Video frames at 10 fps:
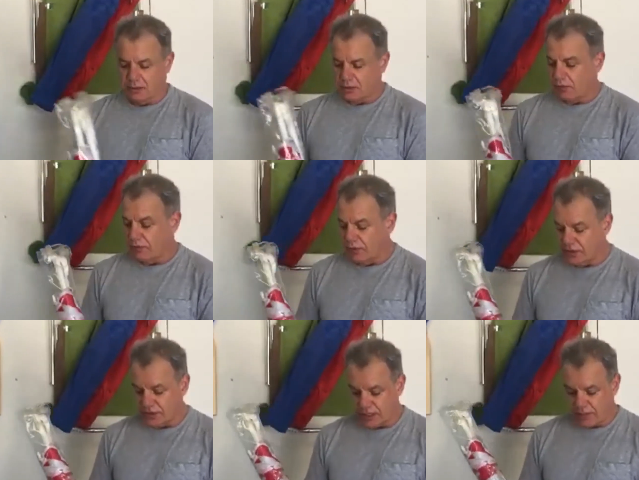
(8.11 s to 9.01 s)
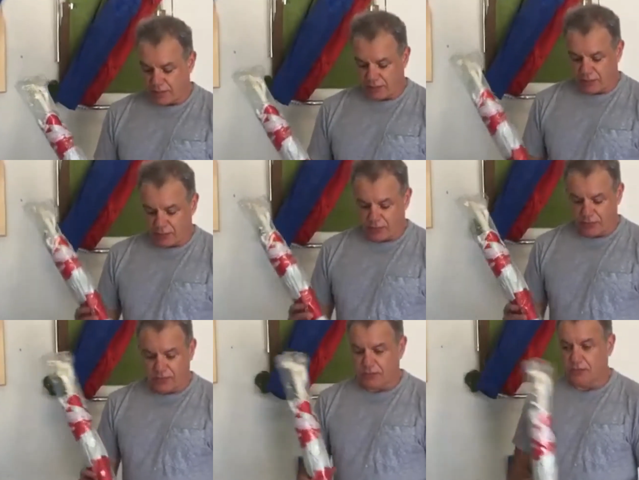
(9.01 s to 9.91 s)
So for this example, I'm going to
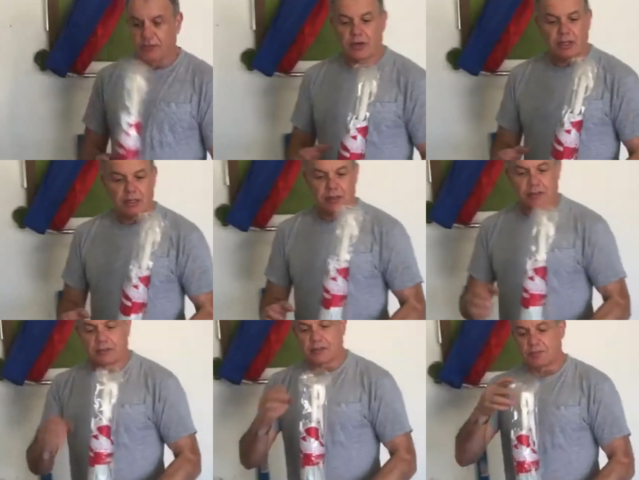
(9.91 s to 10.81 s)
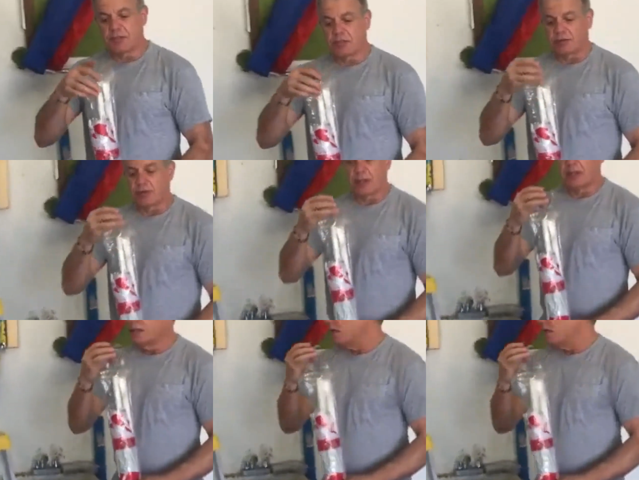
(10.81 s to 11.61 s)
use this umbrella, this beach umbrella,